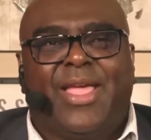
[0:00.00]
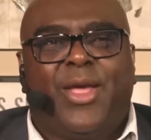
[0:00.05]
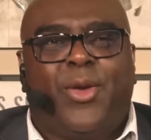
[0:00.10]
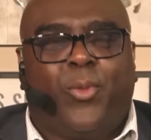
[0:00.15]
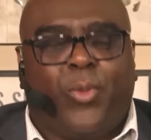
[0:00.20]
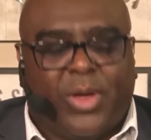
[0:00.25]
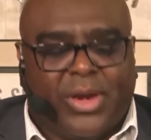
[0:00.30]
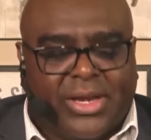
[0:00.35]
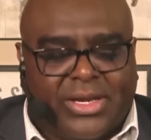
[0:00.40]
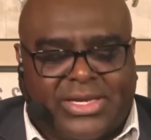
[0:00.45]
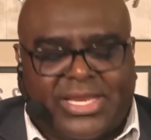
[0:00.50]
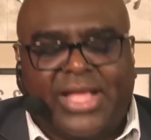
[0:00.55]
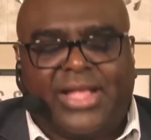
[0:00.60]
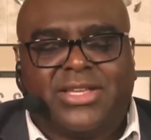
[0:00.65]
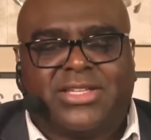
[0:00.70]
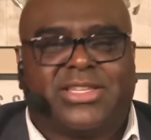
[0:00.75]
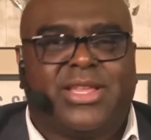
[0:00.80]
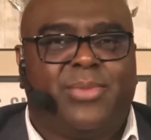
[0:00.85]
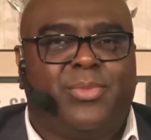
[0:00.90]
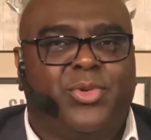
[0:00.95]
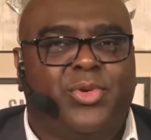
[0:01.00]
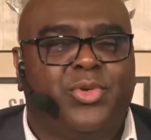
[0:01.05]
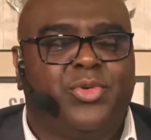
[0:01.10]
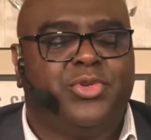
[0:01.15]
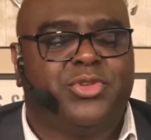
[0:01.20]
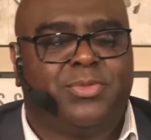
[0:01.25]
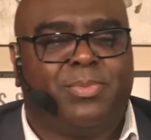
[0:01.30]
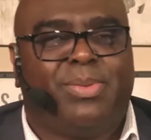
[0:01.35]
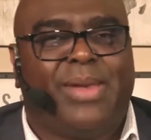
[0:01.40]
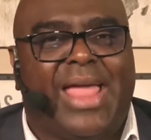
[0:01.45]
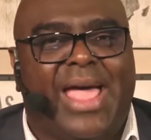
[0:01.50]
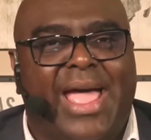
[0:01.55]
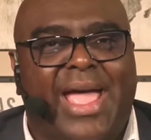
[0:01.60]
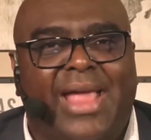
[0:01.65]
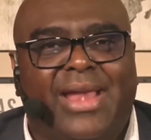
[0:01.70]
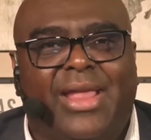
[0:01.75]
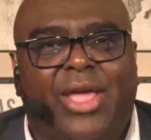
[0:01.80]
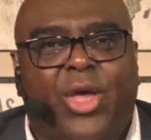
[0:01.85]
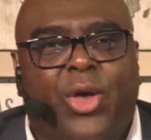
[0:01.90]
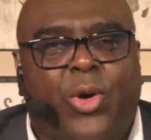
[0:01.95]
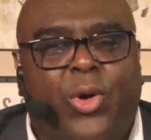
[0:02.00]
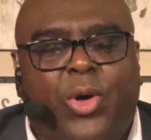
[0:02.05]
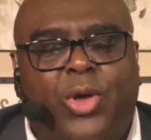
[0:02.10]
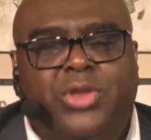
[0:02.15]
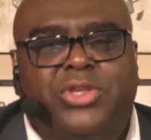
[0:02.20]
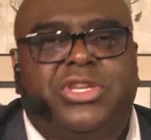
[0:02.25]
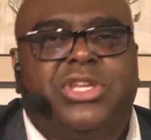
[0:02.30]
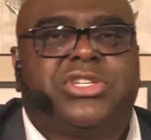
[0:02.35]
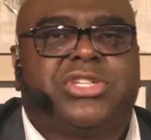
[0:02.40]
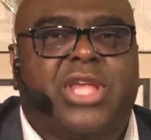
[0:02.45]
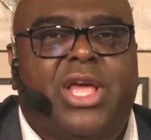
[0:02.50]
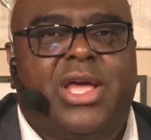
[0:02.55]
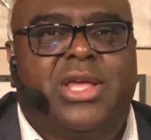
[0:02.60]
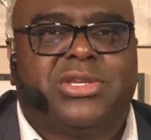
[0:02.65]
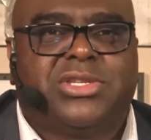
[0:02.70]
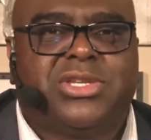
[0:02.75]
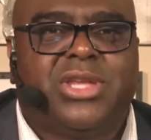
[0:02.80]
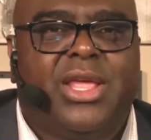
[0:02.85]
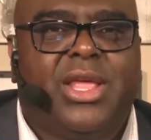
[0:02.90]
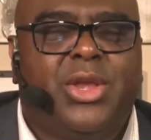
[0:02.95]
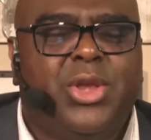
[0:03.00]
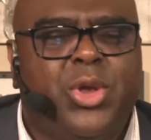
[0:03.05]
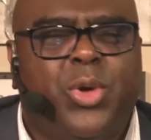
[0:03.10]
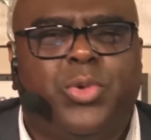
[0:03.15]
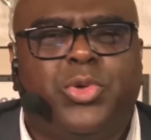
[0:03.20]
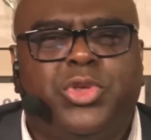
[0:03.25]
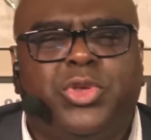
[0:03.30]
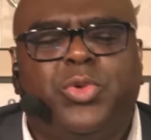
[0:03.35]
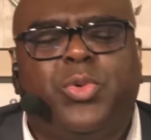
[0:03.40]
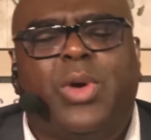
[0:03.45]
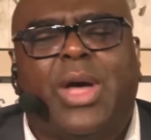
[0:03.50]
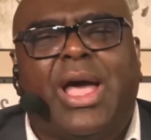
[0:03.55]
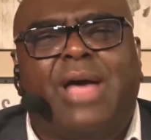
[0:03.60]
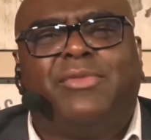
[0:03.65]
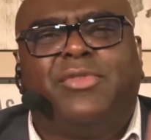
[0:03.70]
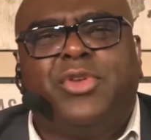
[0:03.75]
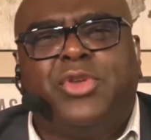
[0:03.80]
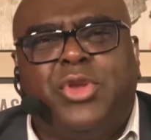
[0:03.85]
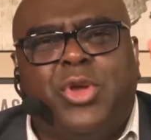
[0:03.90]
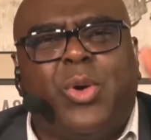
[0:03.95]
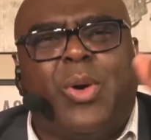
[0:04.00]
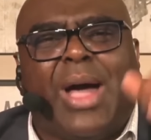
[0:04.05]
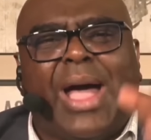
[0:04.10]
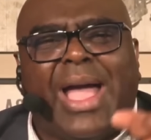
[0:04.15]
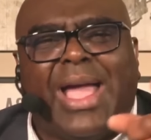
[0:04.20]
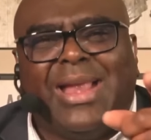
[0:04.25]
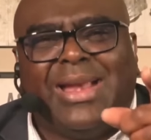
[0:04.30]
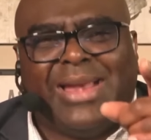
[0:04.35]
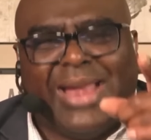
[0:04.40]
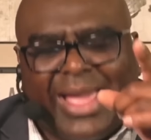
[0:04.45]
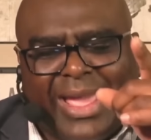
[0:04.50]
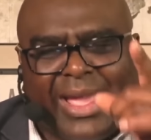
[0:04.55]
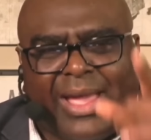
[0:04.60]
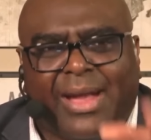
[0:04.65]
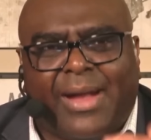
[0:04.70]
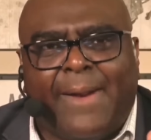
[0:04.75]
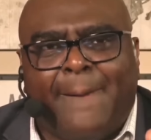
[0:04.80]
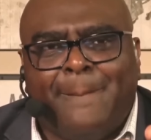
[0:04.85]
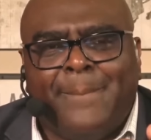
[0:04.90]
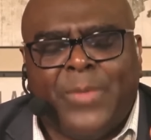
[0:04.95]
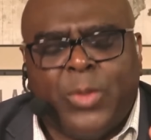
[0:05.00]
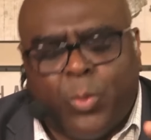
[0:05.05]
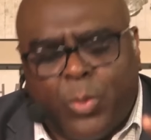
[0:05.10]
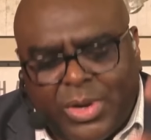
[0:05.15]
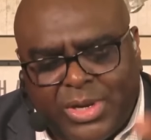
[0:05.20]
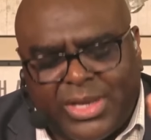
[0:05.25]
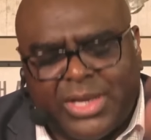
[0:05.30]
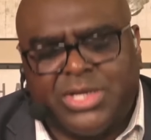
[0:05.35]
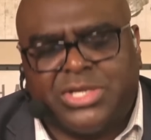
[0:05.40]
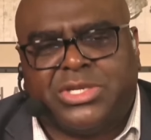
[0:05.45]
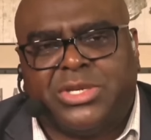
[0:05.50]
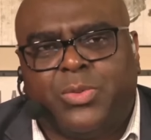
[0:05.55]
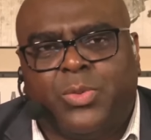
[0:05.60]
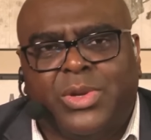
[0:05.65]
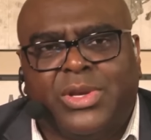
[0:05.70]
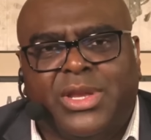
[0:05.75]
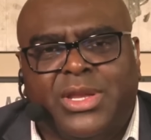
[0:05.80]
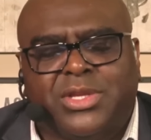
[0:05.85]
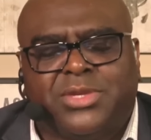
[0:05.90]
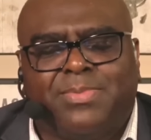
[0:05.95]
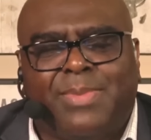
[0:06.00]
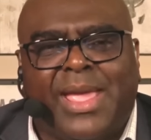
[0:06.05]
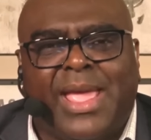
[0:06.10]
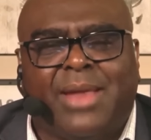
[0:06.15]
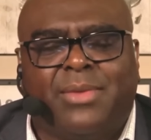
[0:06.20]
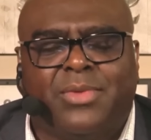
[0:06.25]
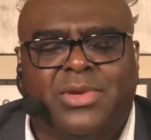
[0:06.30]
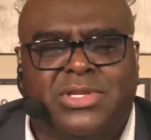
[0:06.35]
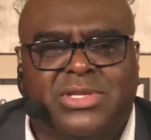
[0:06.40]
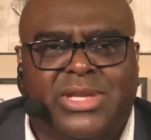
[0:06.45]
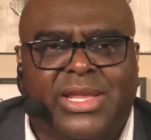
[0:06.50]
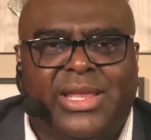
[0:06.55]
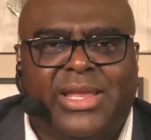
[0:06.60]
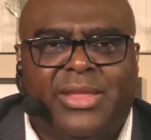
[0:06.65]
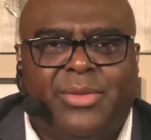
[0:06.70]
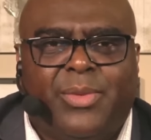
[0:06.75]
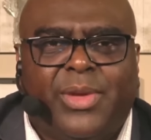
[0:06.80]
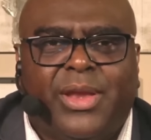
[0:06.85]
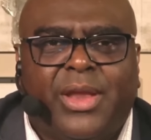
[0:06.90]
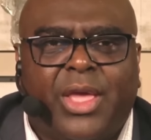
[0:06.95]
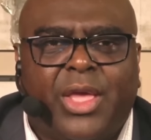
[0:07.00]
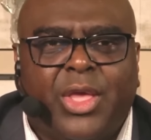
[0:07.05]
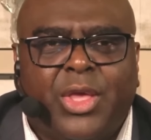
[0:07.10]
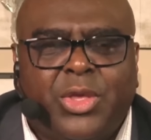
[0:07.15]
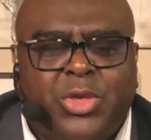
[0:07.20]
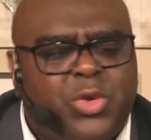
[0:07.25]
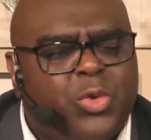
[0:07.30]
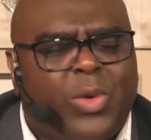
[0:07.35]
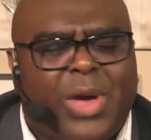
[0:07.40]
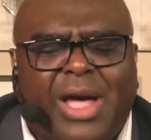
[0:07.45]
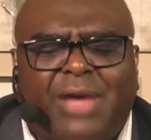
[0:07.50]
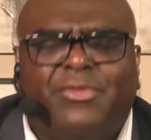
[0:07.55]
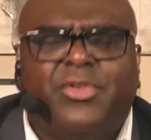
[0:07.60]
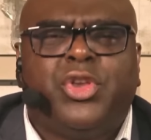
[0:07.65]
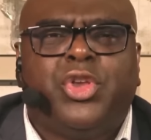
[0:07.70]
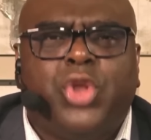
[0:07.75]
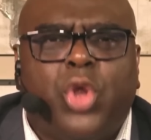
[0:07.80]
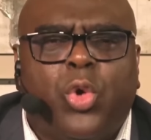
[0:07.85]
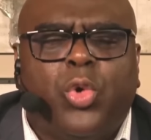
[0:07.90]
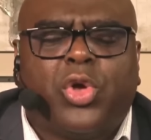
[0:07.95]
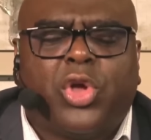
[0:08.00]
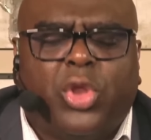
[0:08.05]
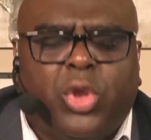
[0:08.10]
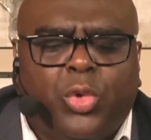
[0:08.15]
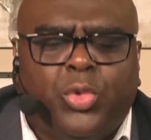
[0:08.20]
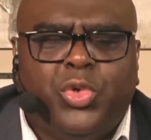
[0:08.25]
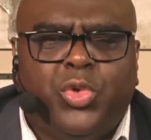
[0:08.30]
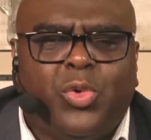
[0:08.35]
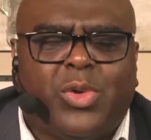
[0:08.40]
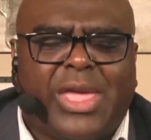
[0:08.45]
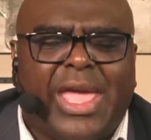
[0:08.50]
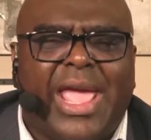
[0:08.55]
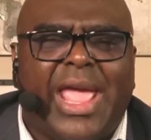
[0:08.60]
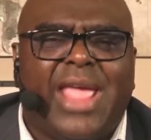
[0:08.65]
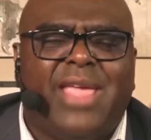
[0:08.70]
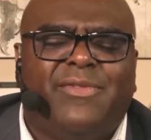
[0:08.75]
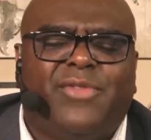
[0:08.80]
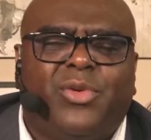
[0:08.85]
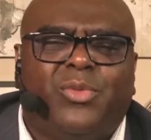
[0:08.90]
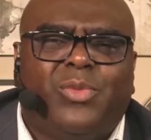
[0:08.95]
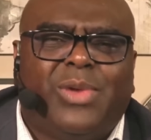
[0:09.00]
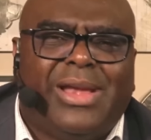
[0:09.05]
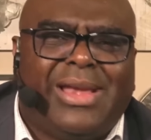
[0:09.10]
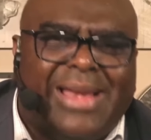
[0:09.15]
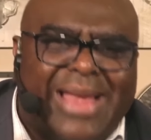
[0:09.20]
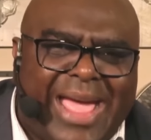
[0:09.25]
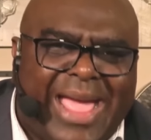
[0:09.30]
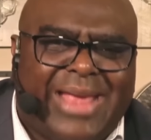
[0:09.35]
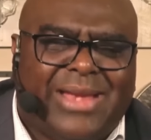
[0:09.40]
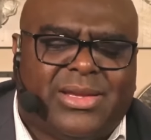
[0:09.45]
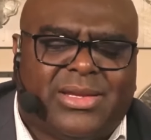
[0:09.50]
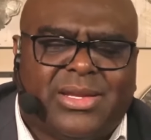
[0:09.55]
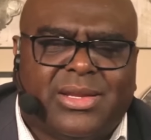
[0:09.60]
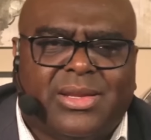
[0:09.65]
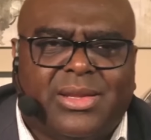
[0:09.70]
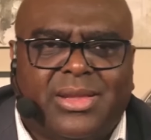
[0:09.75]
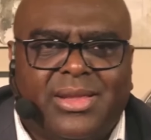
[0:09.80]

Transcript: want to tell someone who's blind, or just hush. No, you have no idea what this, what this man was dealing with. You have no clue. You can't even relate.